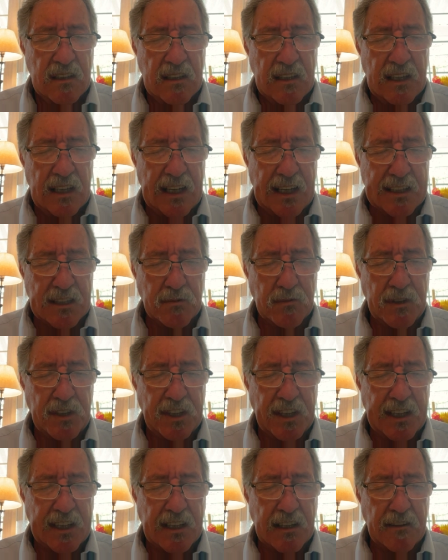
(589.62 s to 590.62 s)
And as we
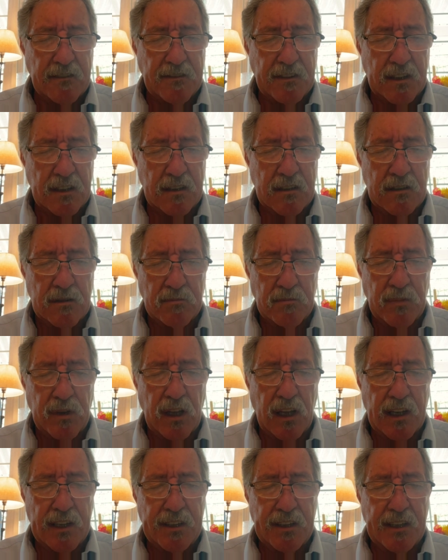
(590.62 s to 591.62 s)
think of the
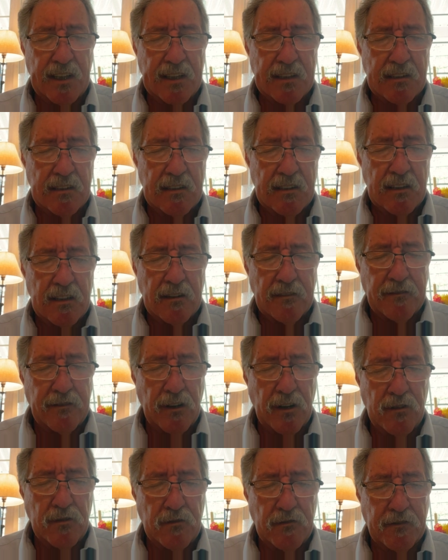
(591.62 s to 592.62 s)
blood that
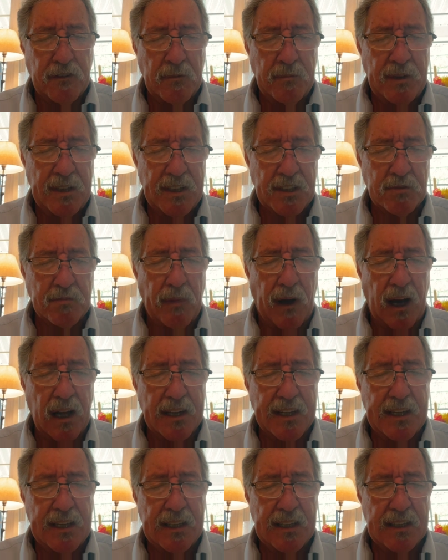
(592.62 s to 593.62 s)
flowed from his
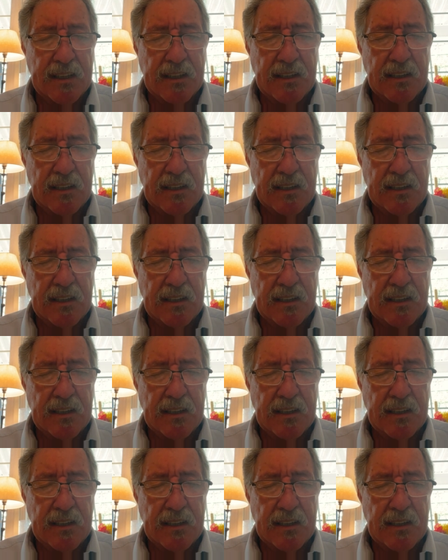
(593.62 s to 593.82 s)
body